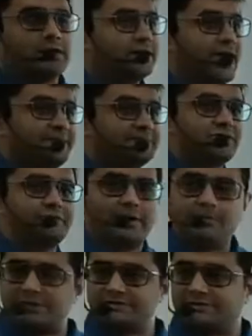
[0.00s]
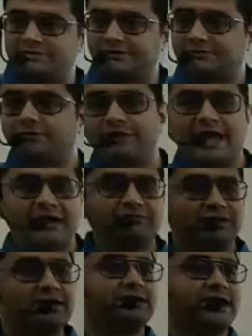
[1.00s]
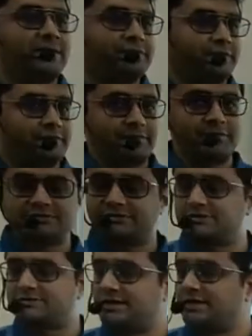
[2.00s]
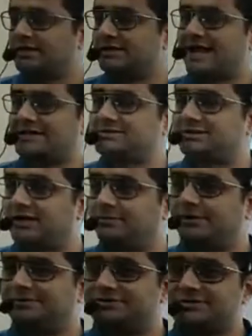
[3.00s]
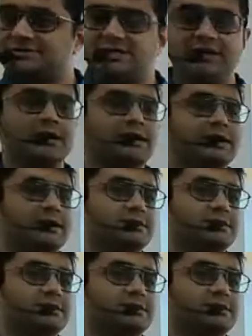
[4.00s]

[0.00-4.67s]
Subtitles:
Types of emergency. So we have three types of emergency: national emergency,